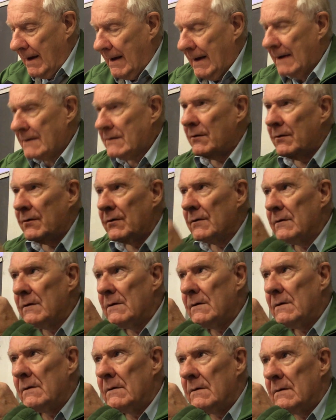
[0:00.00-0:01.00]
And so, you
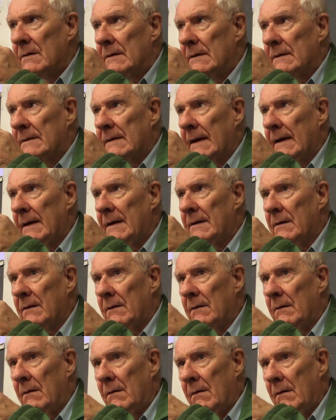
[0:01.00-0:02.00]
know, there is
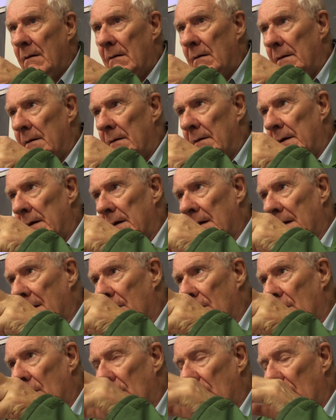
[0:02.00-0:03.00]
here
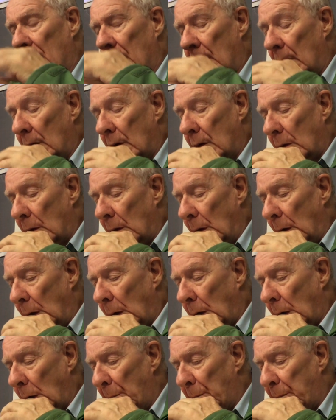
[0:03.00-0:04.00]
a
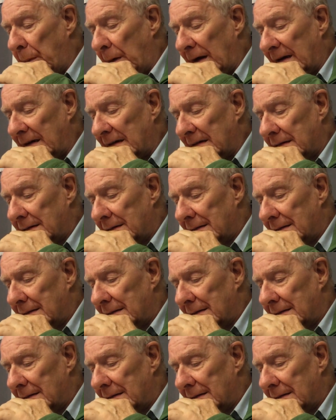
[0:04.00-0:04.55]
complex